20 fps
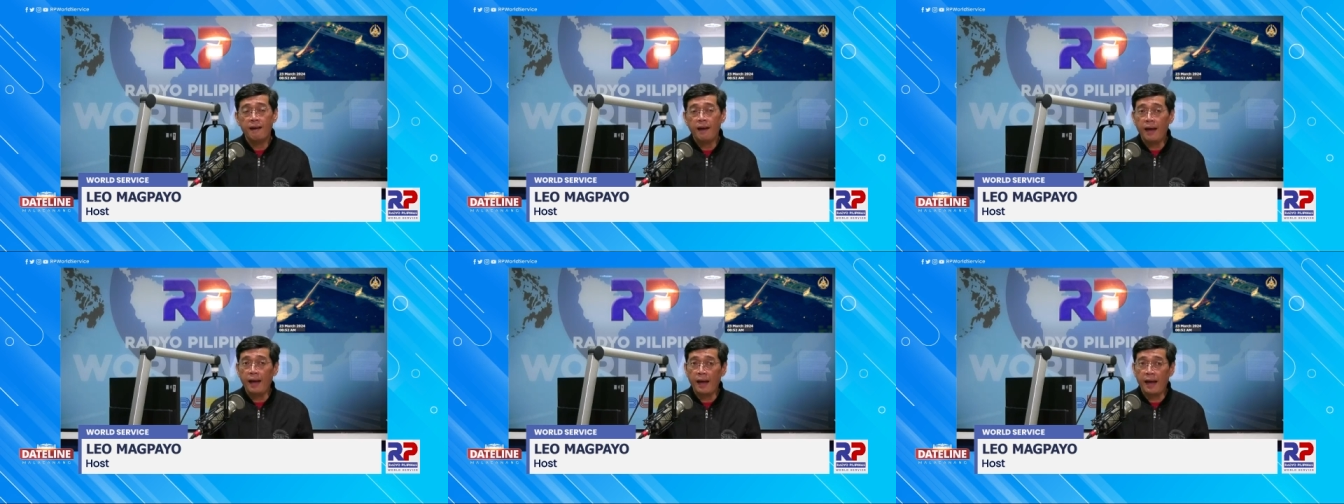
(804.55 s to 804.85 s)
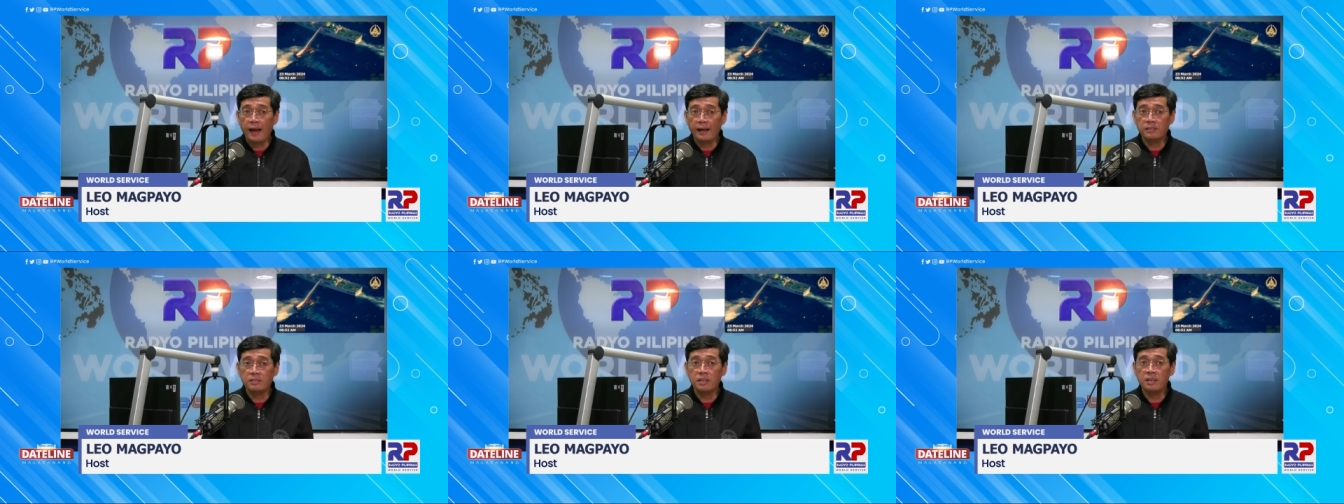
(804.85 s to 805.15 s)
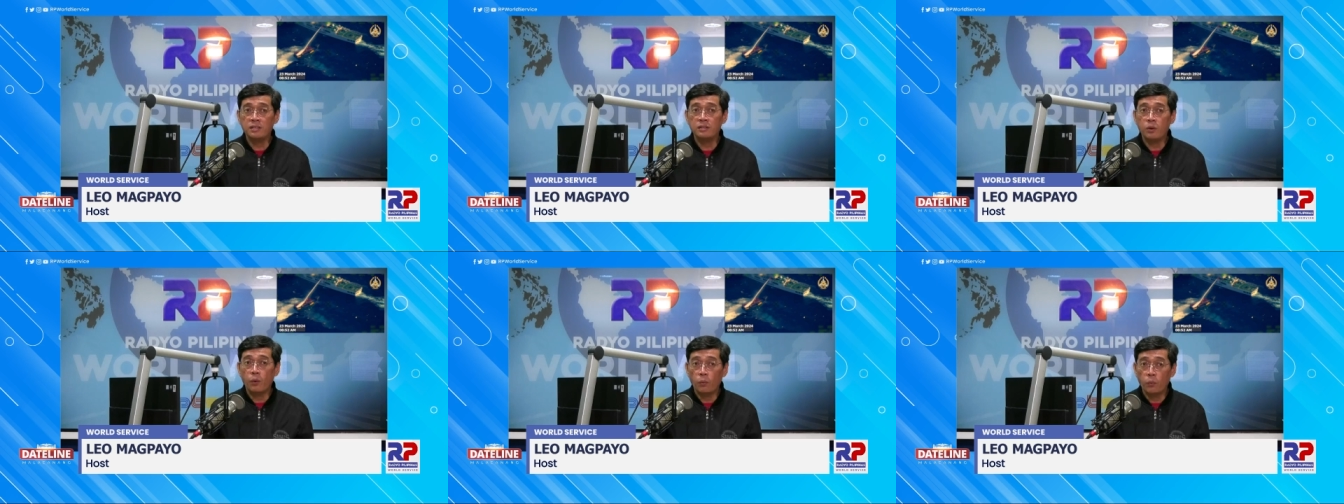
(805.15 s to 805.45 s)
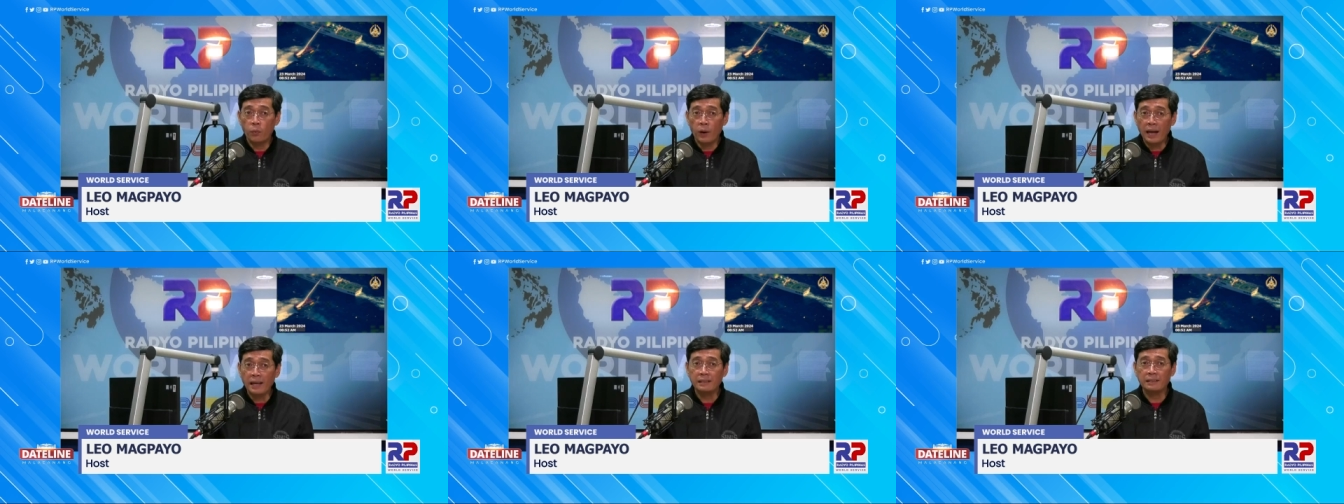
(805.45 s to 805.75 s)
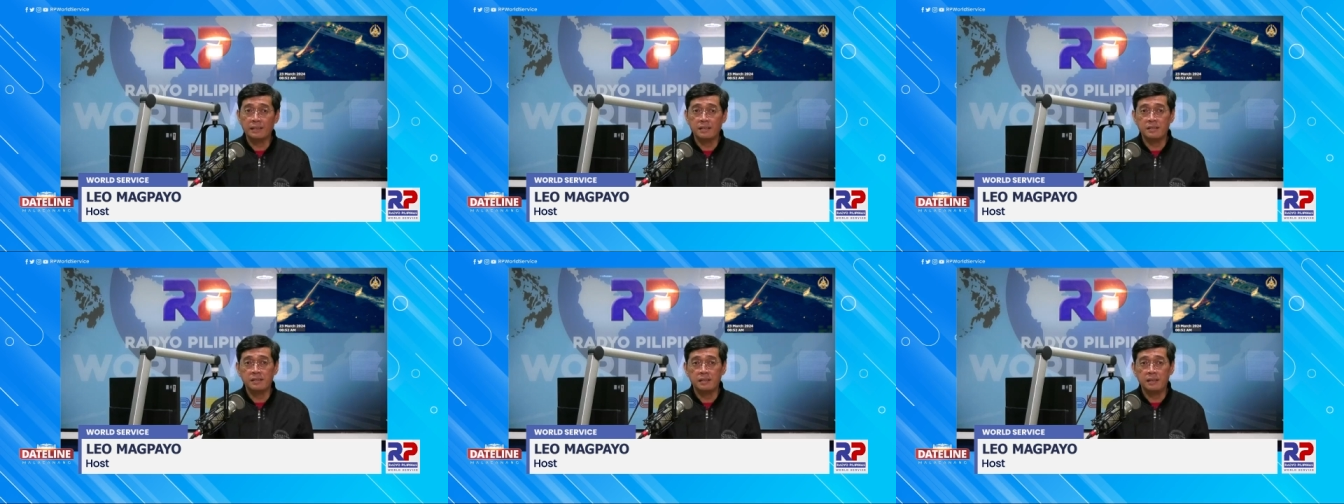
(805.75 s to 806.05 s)
acted
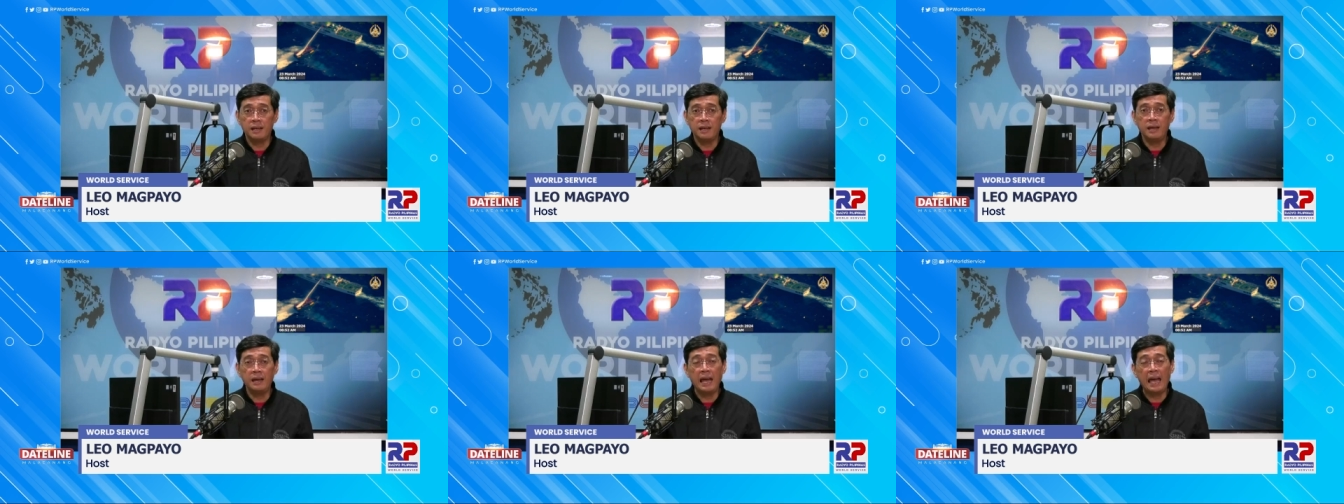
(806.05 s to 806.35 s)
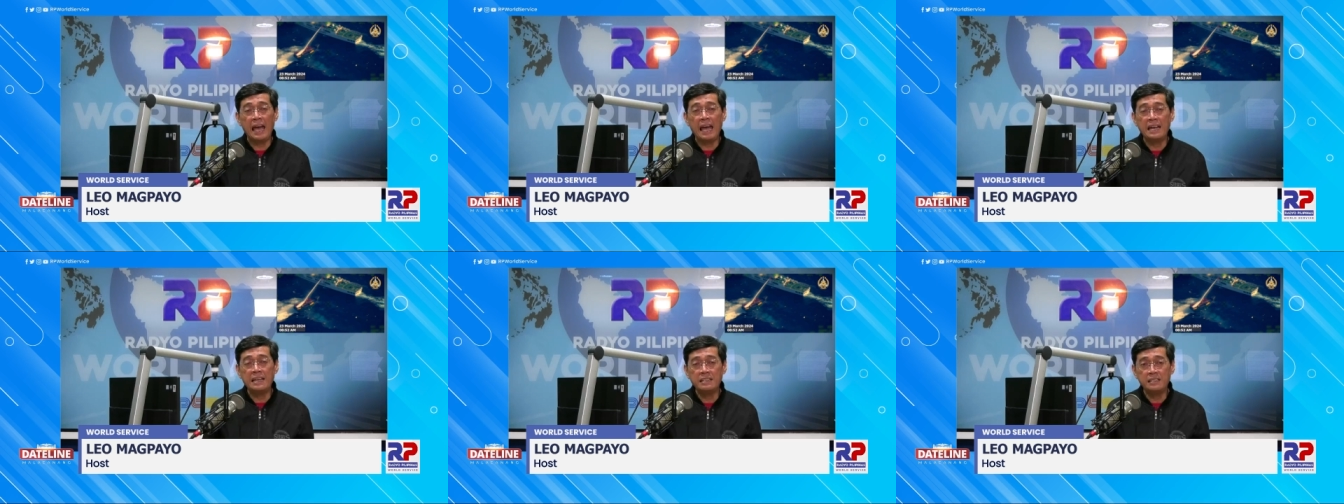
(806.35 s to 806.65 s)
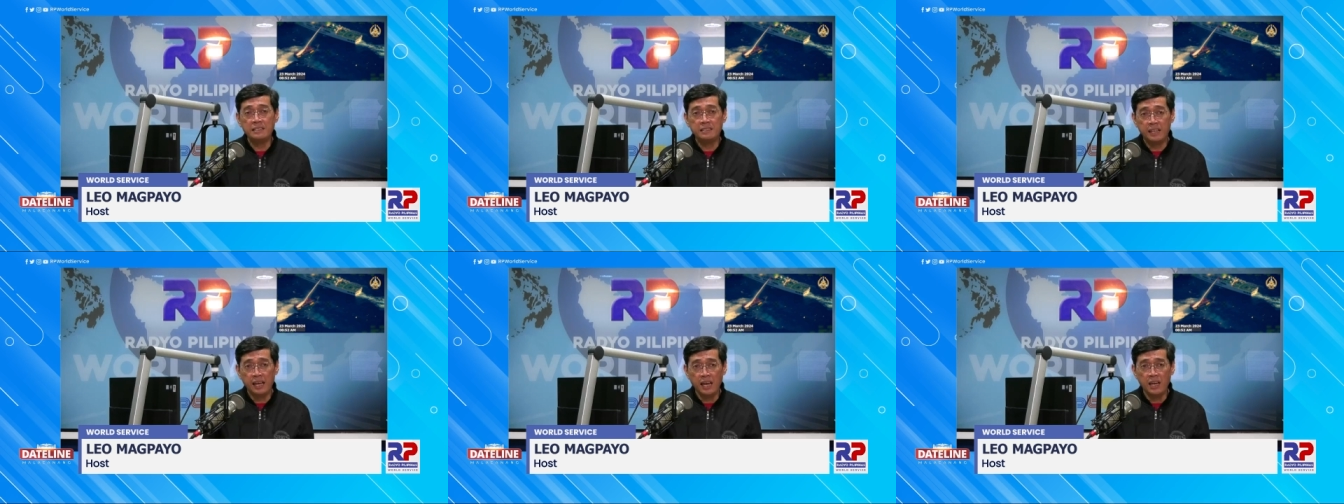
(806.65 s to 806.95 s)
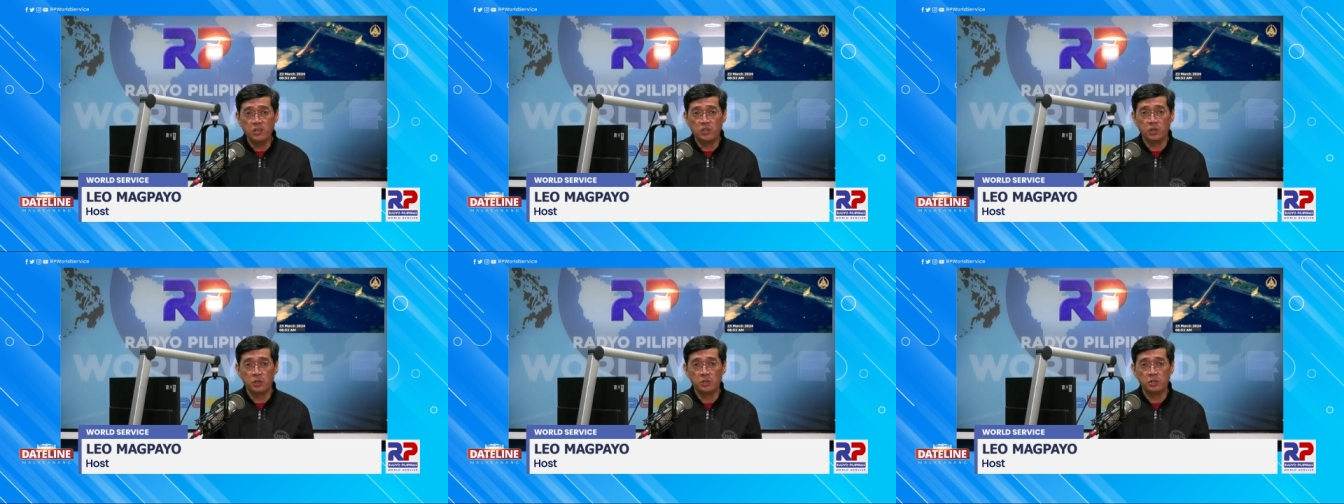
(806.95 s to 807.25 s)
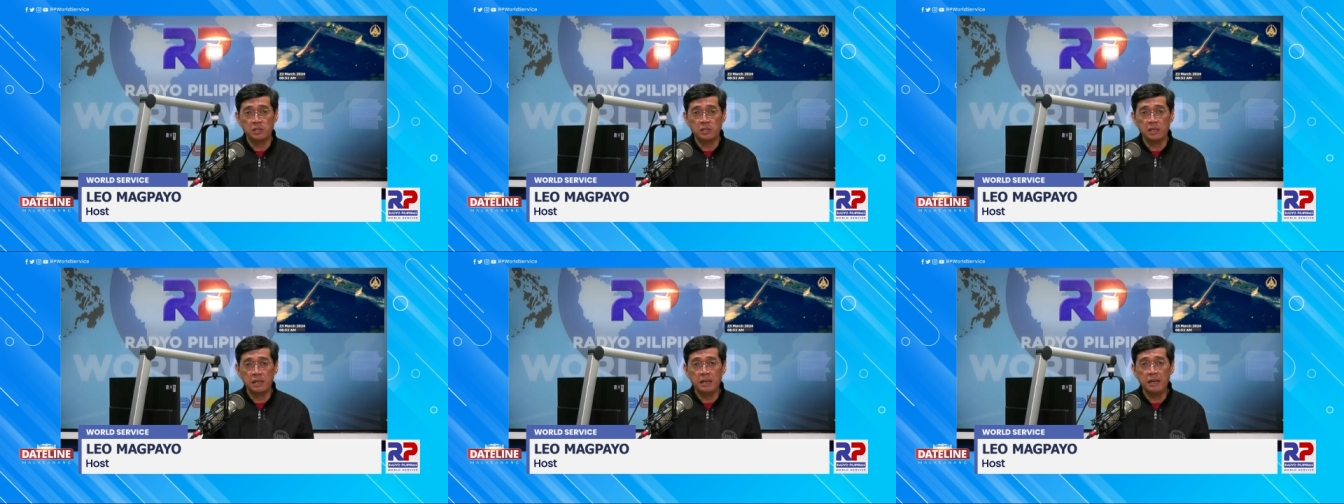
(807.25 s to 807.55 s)
recklessly and
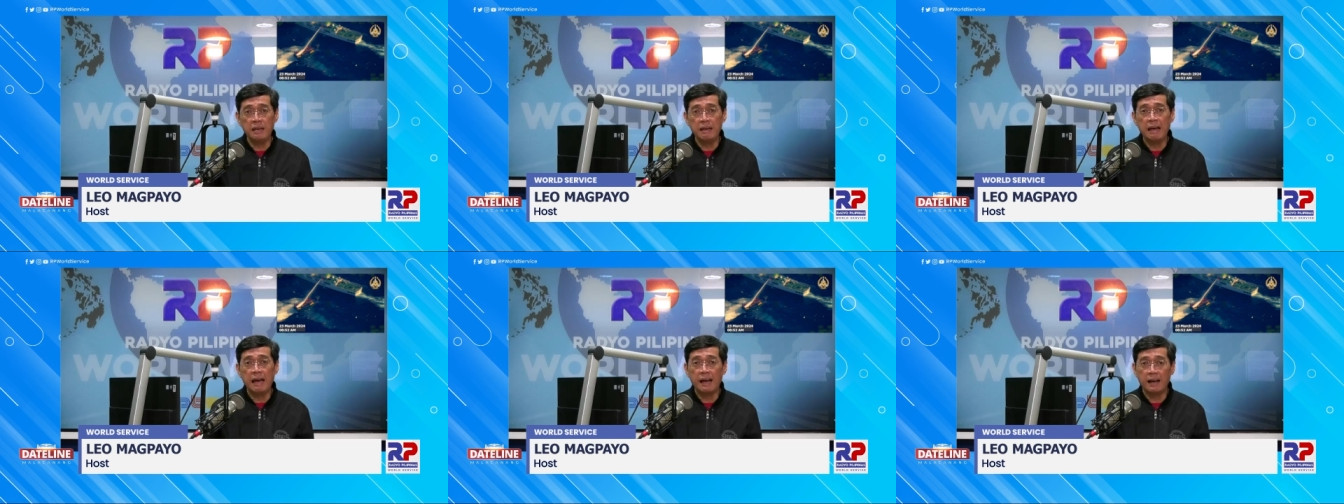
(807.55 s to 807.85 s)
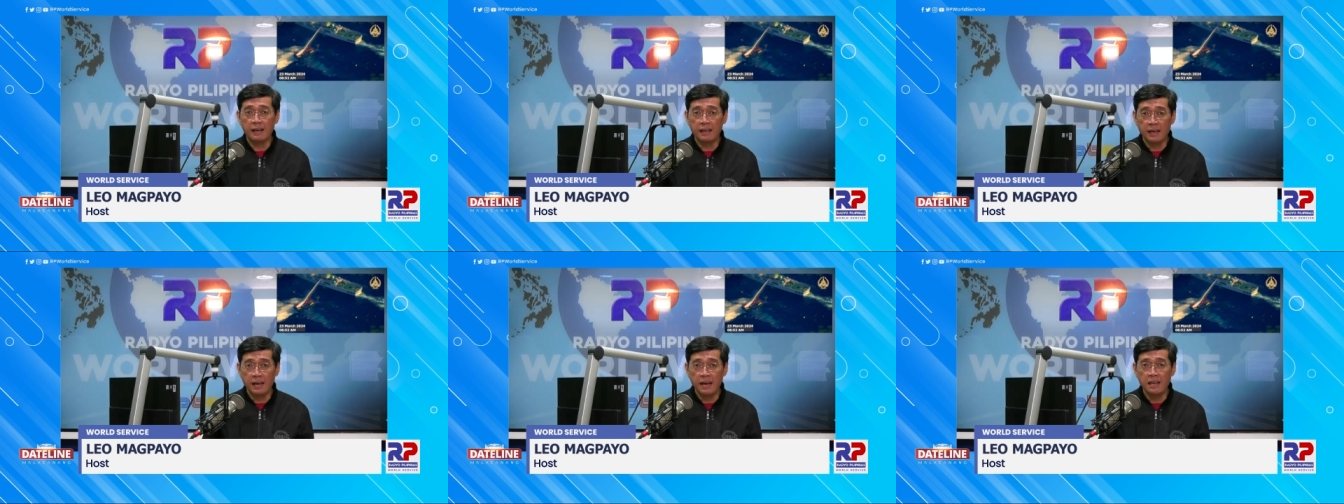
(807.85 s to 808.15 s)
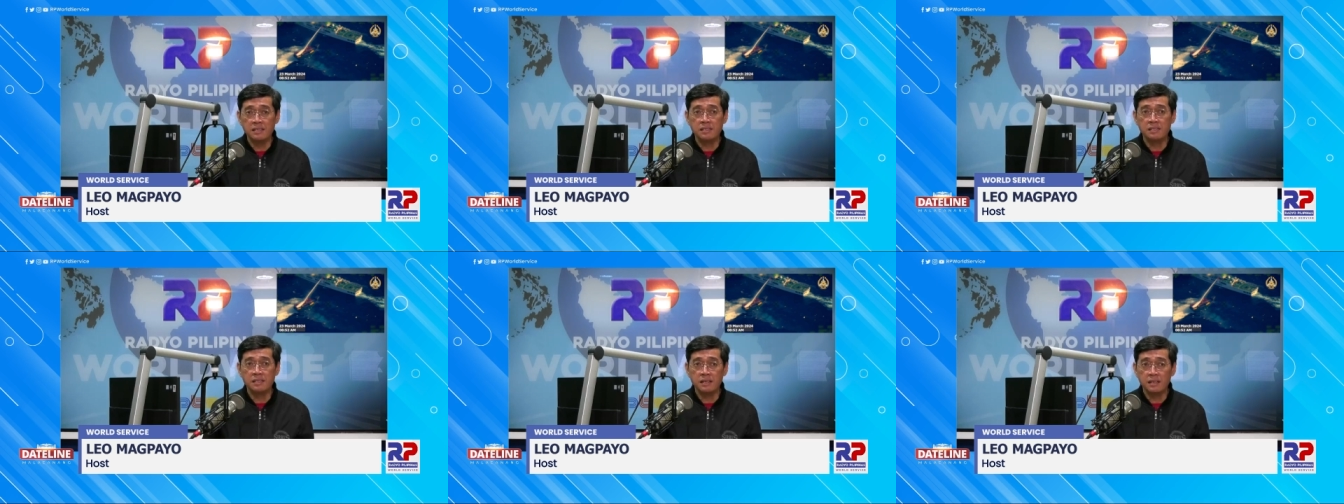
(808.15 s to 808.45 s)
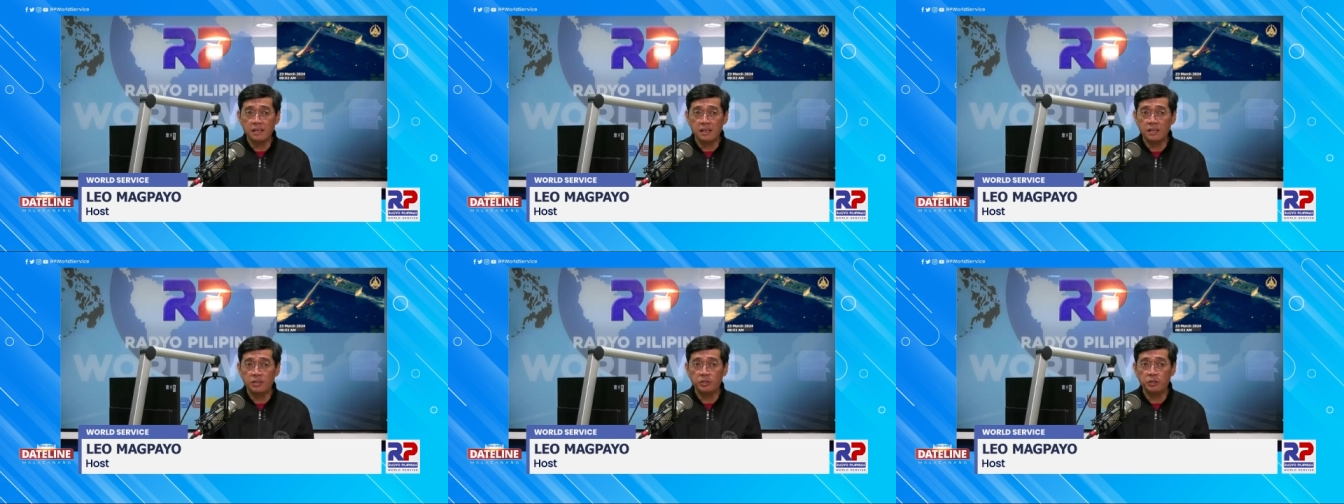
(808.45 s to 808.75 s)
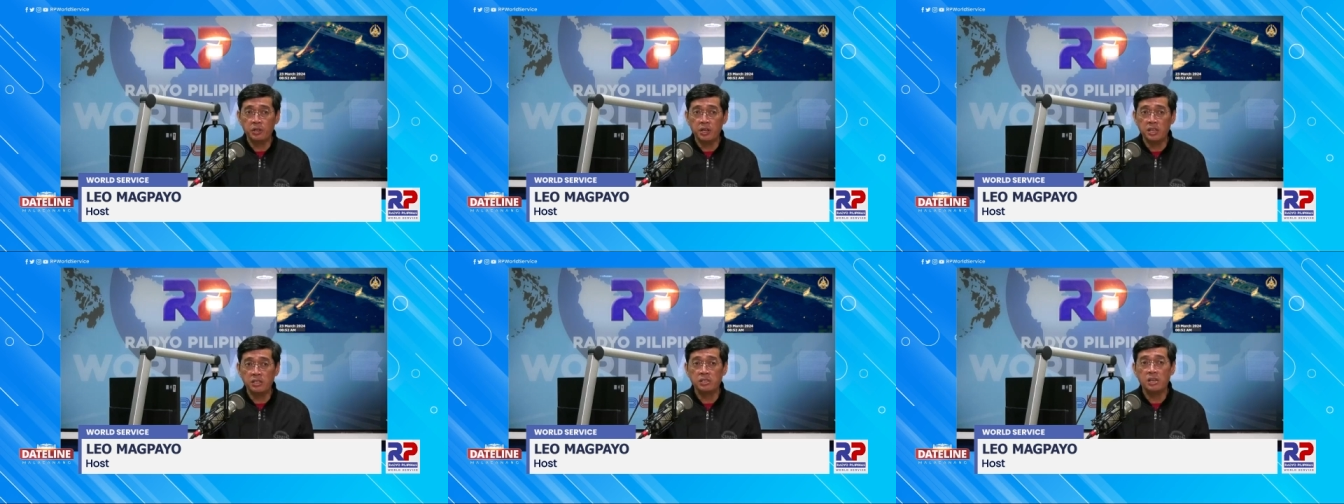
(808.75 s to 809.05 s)
dangerously against the
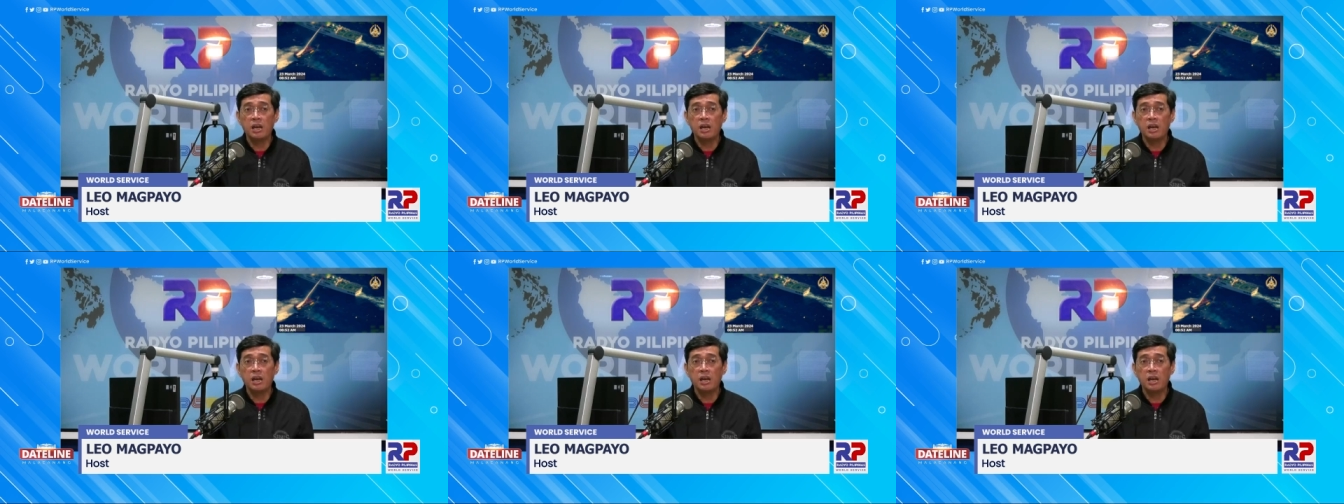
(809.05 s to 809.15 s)
country's